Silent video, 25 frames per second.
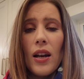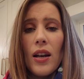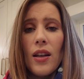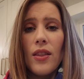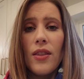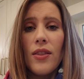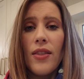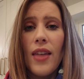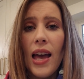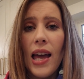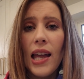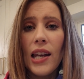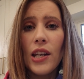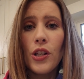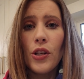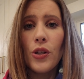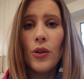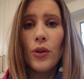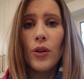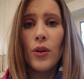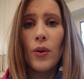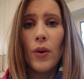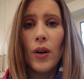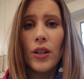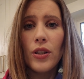then you're
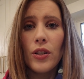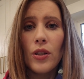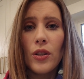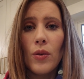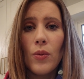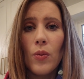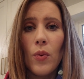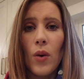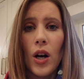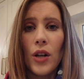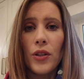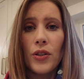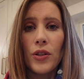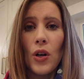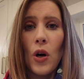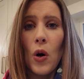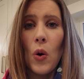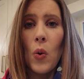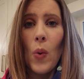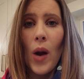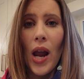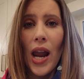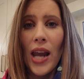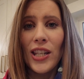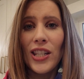going to want a
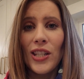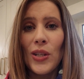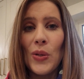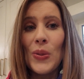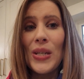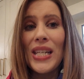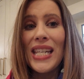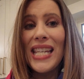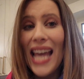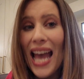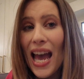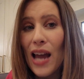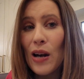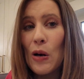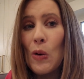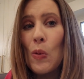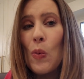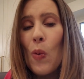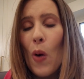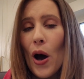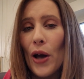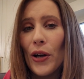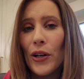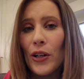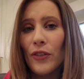way to get
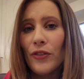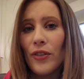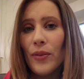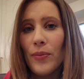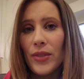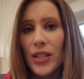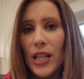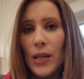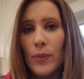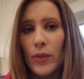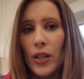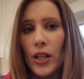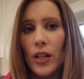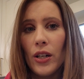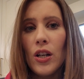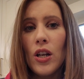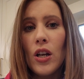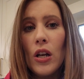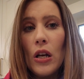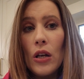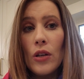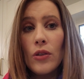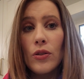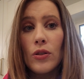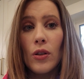water from somewhere.
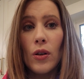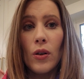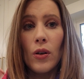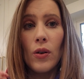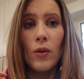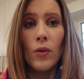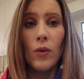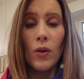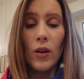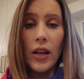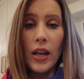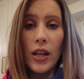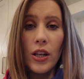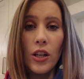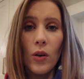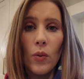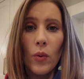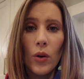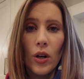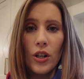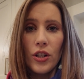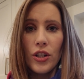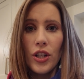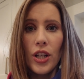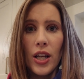So in your
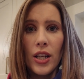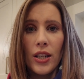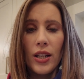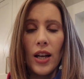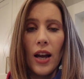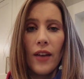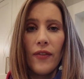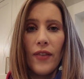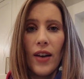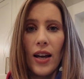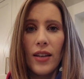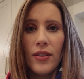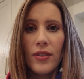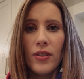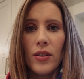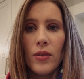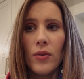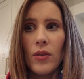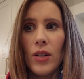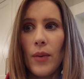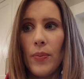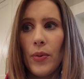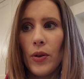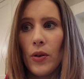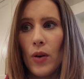worksheet, I've asked you a
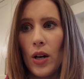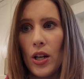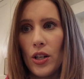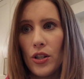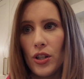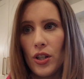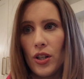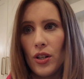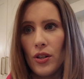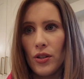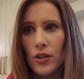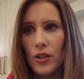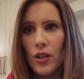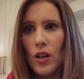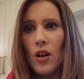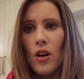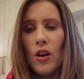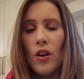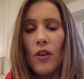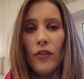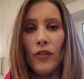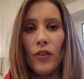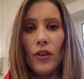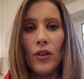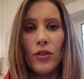couple of questions.
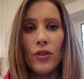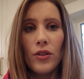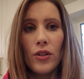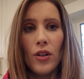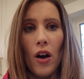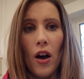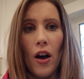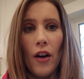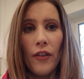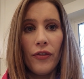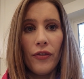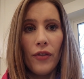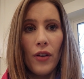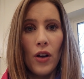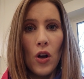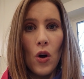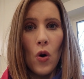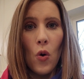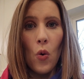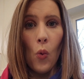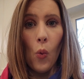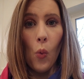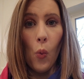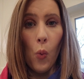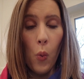First off,
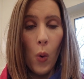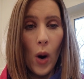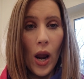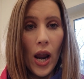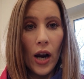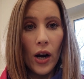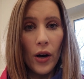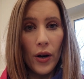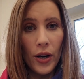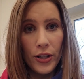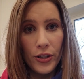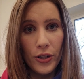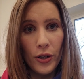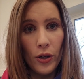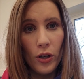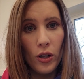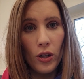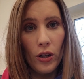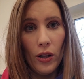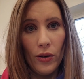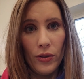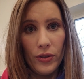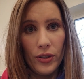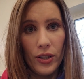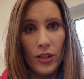where is your
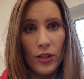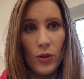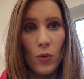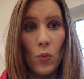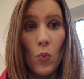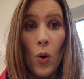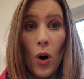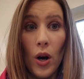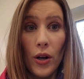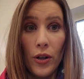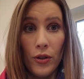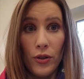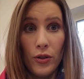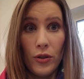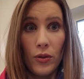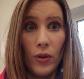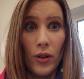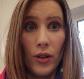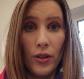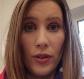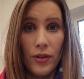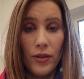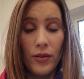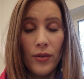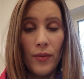closest water
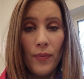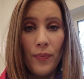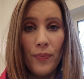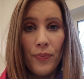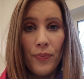source?